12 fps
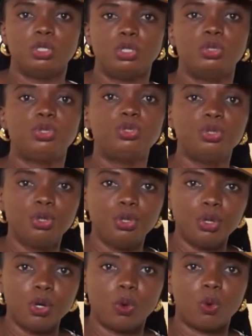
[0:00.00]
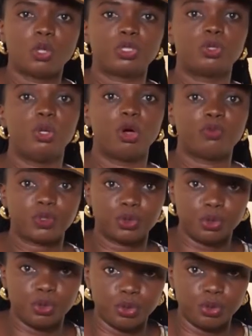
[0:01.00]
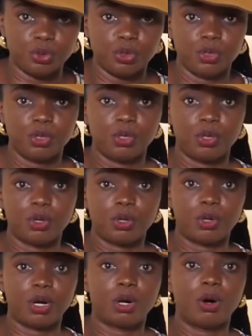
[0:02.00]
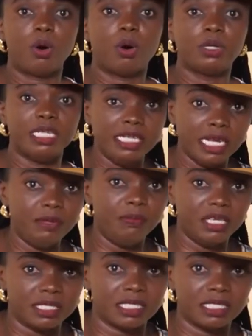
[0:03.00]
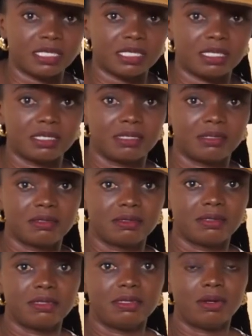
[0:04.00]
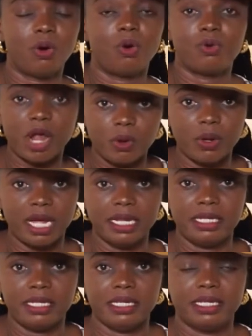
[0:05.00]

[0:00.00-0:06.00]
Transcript: you do what you love to do on a daily basis or regularly.